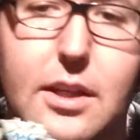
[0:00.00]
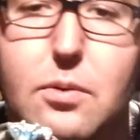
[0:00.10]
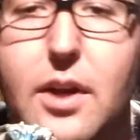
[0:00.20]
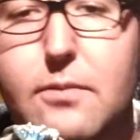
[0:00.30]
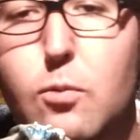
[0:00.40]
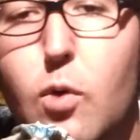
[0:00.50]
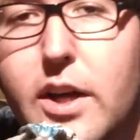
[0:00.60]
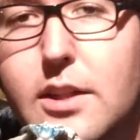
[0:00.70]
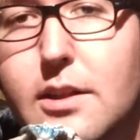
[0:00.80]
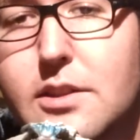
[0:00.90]
he would have
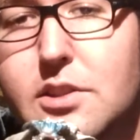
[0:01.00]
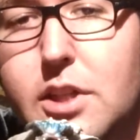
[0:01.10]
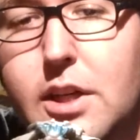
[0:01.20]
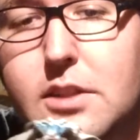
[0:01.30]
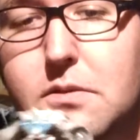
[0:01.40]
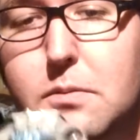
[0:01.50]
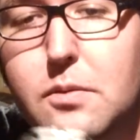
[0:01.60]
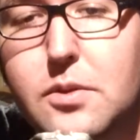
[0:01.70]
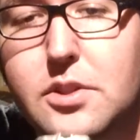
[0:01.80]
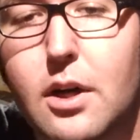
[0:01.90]
white on his chest from
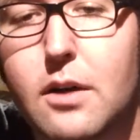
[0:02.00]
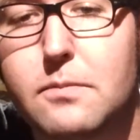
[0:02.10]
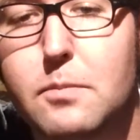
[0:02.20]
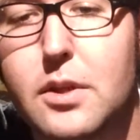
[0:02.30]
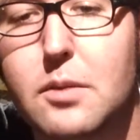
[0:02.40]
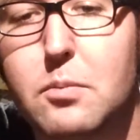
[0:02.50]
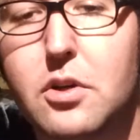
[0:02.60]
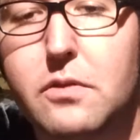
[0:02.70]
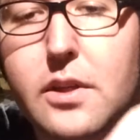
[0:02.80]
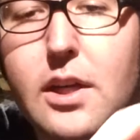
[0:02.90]
what we saw in the
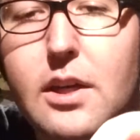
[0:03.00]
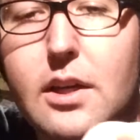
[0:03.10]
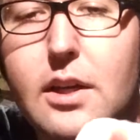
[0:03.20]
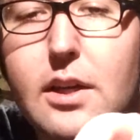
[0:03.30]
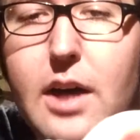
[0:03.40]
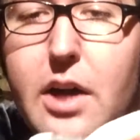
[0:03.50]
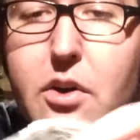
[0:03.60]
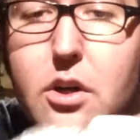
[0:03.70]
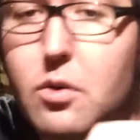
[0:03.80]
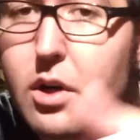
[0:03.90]
movie. I
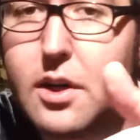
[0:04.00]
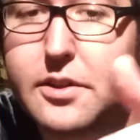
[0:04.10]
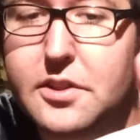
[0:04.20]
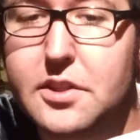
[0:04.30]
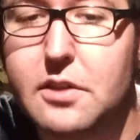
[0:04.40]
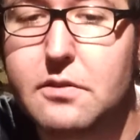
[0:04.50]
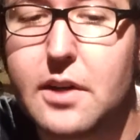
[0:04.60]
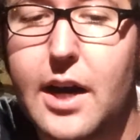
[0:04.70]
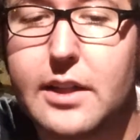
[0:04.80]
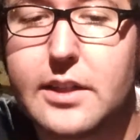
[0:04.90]
don't know where all the silver
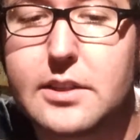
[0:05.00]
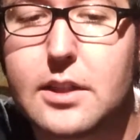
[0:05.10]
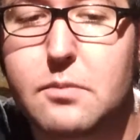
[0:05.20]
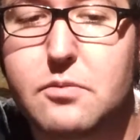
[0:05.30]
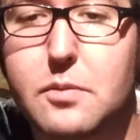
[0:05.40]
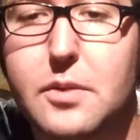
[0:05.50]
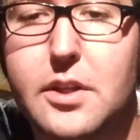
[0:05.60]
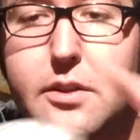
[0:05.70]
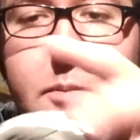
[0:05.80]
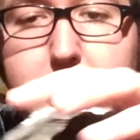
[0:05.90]
highlights come from
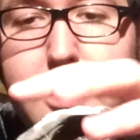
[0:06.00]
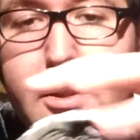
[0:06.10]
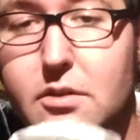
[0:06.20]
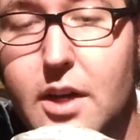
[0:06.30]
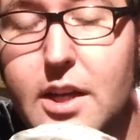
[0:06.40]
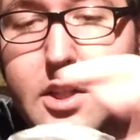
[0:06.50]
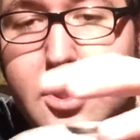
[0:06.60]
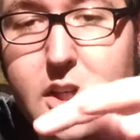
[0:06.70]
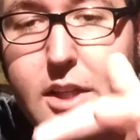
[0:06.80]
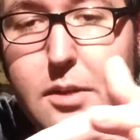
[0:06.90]
either, but the
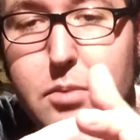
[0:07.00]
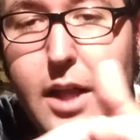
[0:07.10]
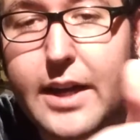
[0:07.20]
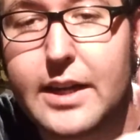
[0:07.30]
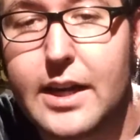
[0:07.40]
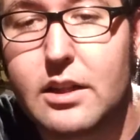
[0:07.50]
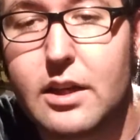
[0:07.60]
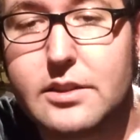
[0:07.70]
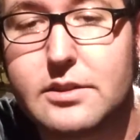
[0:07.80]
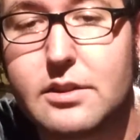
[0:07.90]
grayish and the black
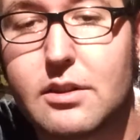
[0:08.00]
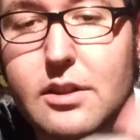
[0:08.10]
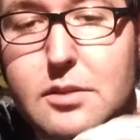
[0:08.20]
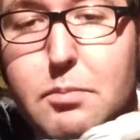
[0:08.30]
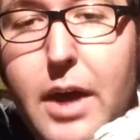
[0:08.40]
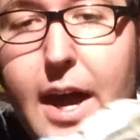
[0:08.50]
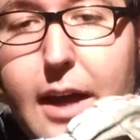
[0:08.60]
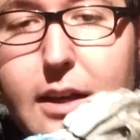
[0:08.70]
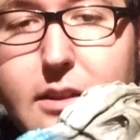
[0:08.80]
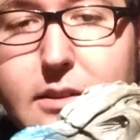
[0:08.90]
highlights that are on his
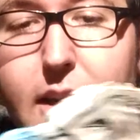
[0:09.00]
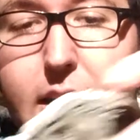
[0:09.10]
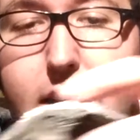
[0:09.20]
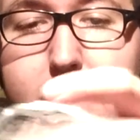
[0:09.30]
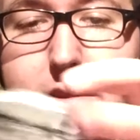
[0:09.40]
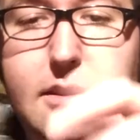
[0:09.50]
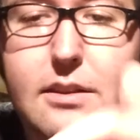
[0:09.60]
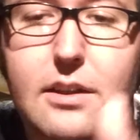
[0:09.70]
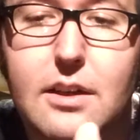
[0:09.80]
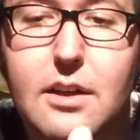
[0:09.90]
back and his hands and
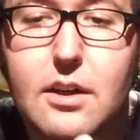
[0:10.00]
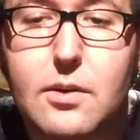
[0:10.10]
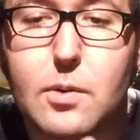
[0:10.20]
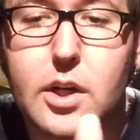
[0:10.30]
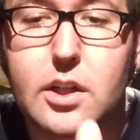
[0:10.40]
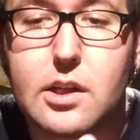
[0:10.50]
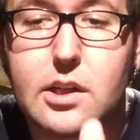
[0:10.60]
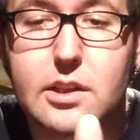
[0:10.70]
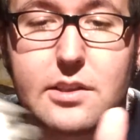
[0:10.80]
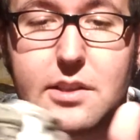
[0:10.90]
running
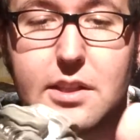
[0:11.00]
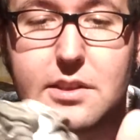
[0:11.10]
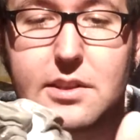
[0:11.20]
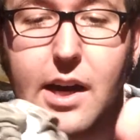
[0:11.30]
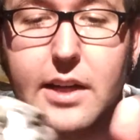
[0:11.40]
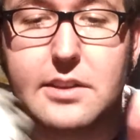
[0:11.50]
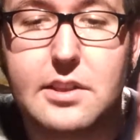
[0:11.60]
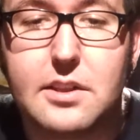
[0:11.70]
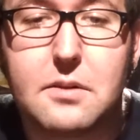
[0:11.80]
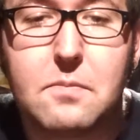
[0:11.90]
along his sides
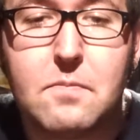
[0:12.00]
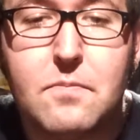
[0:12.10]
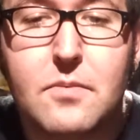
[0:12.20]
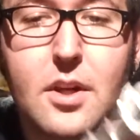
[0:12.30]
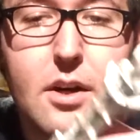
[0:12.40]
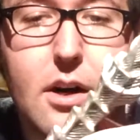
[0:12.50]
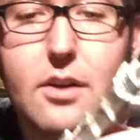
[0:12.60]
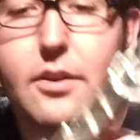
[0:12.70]
here, all